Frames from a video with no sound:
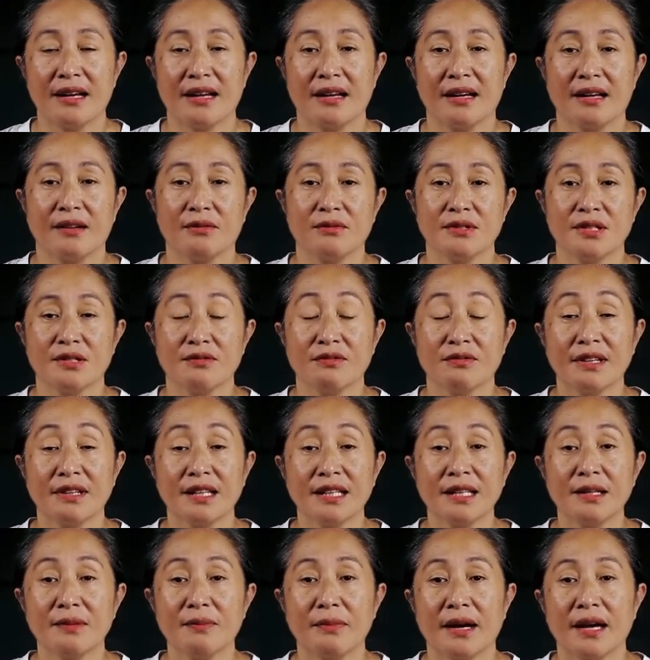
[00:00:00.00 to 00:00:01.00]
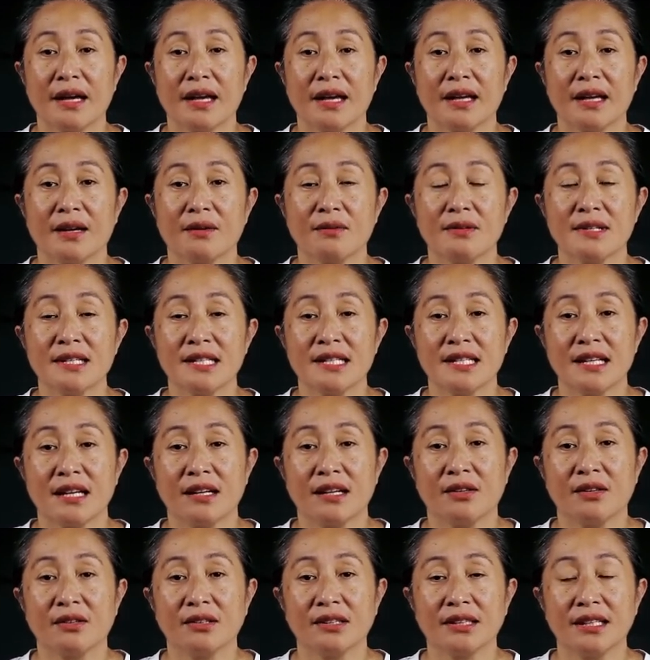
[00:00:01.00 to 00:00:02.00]
was written by Queen
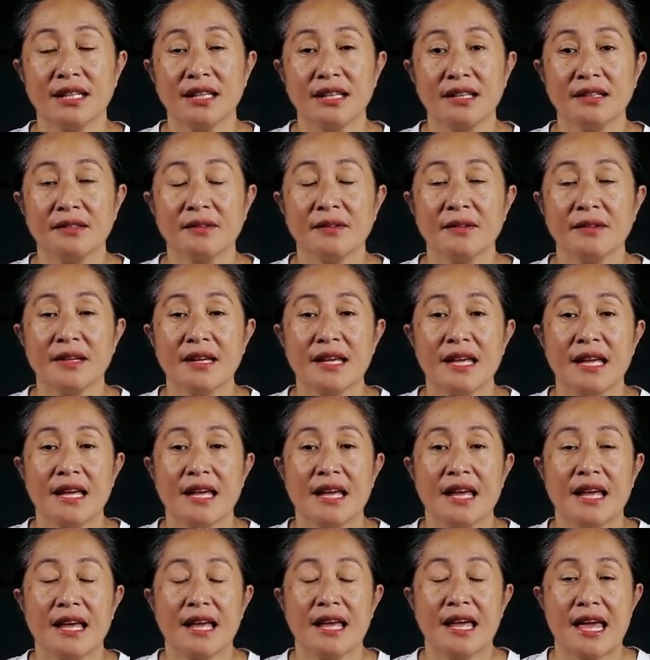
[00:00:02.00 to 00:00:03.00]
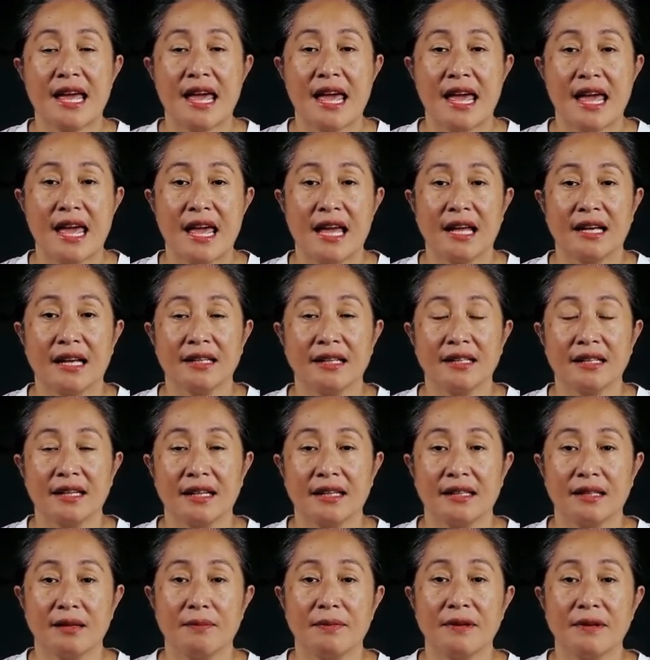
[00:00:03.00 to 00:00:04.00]
Salote, and it
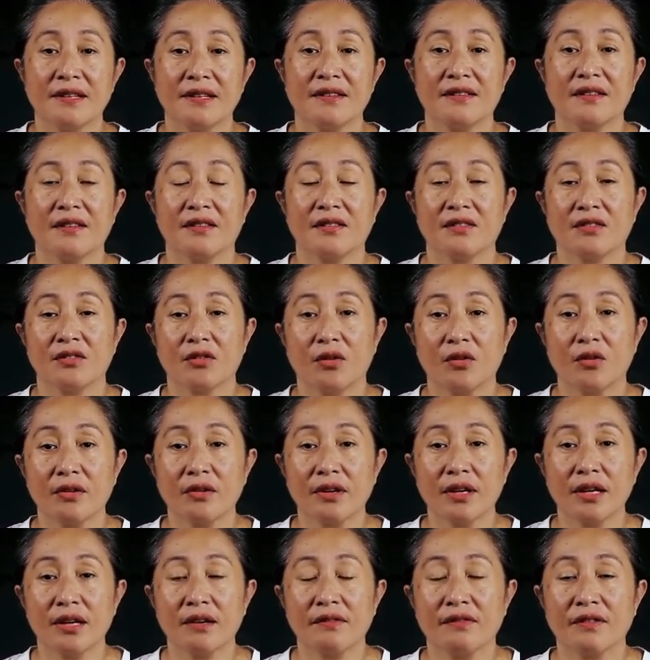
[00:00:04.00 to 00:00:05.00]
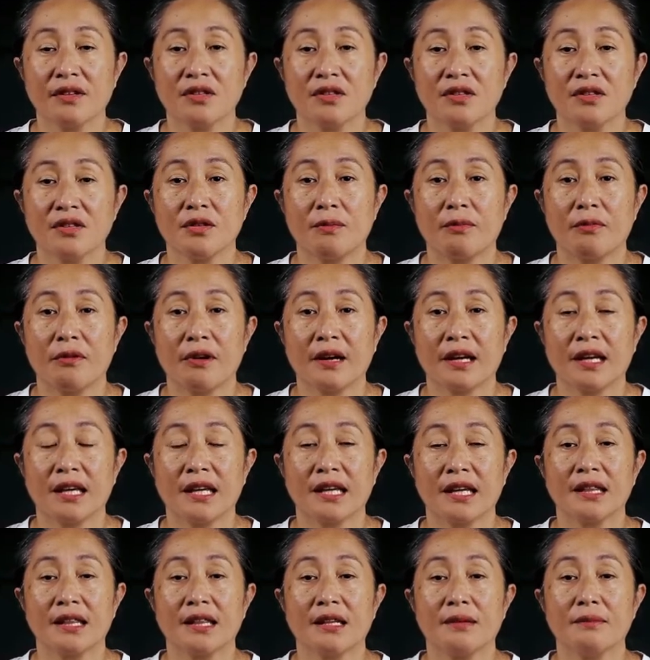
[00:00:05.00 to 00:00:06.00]
depicts the story of the shipwreck
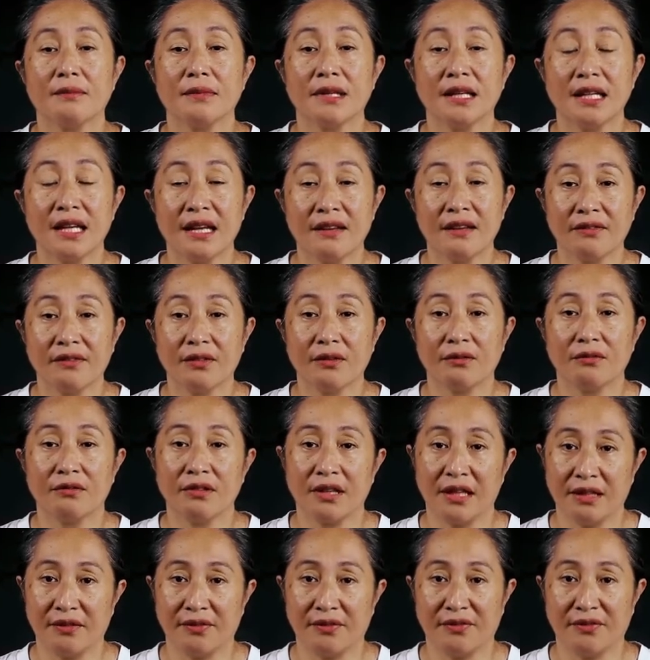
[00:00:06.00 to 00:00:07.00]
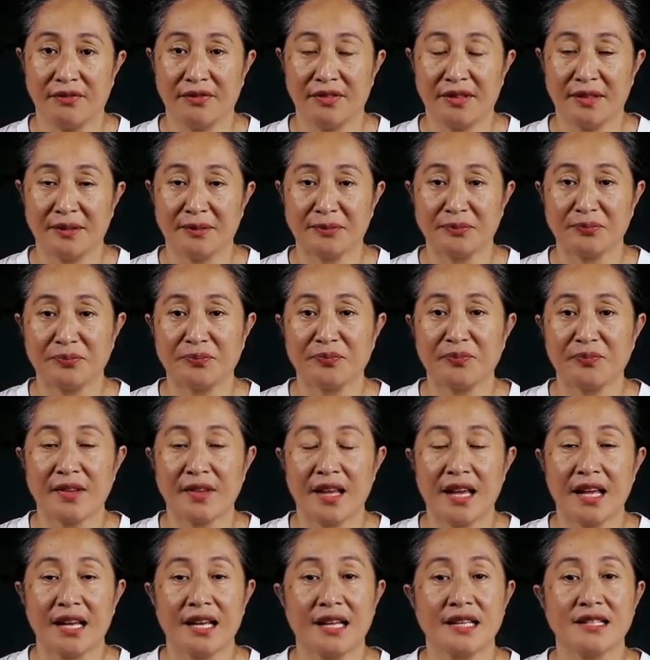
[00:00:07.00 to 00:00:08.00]
in the Minerva Reef.
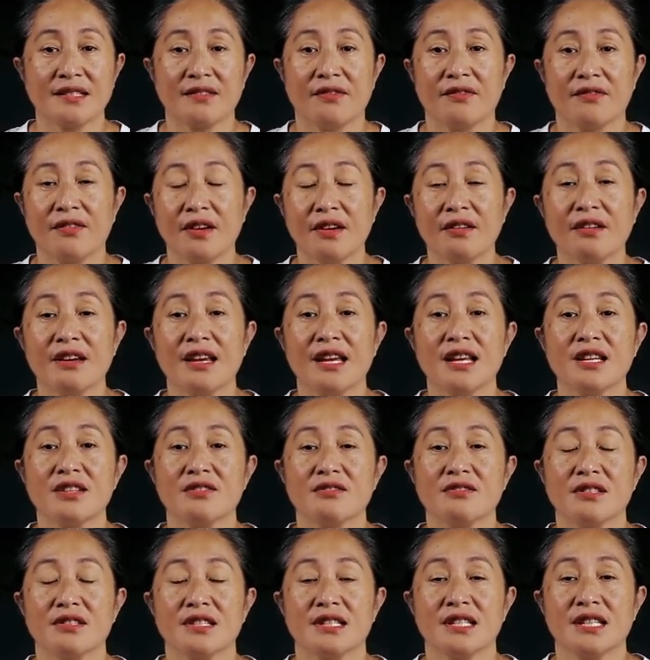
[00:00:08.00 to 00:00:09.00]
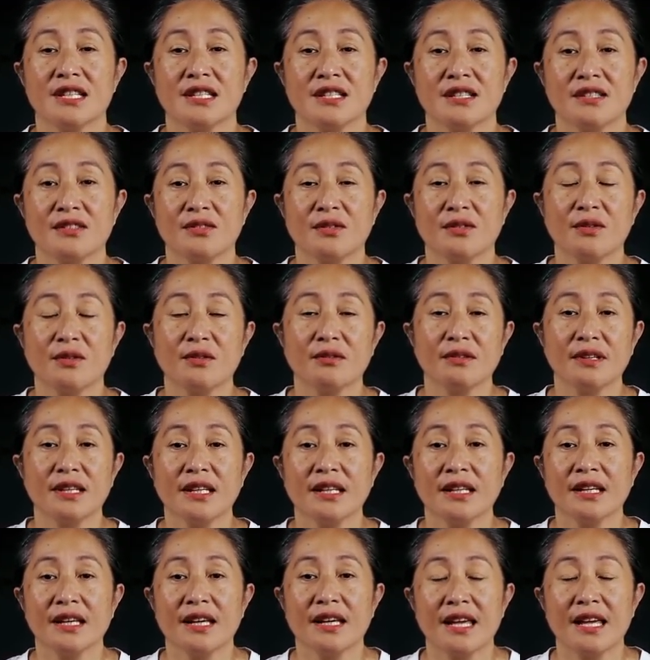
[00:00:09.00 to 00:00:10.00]
It's a very interesting story,
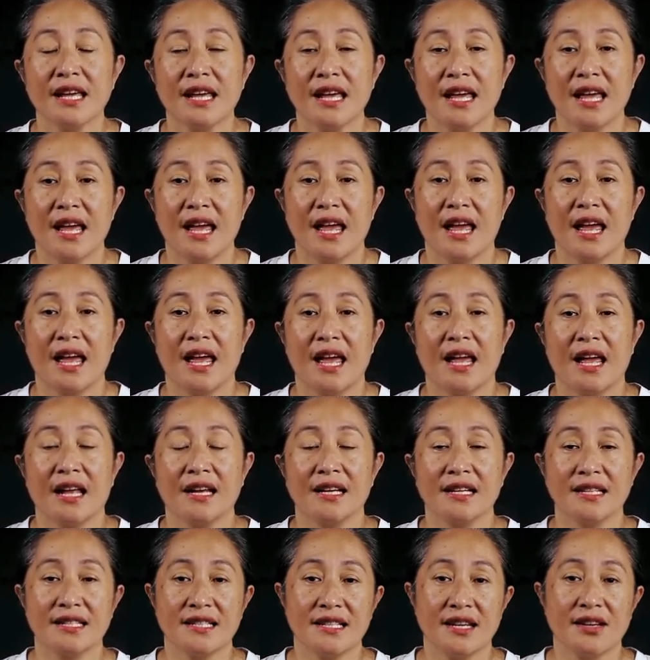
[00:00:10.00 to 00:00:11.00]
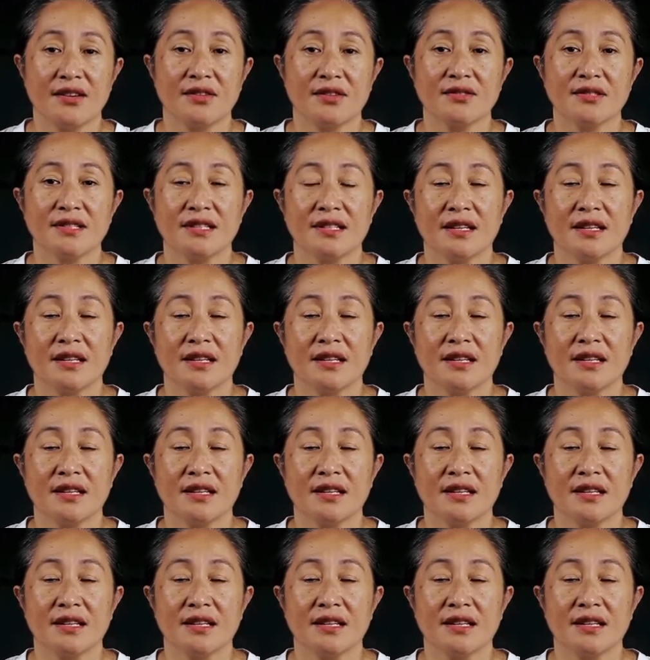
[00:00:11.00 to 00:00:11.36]
and it tells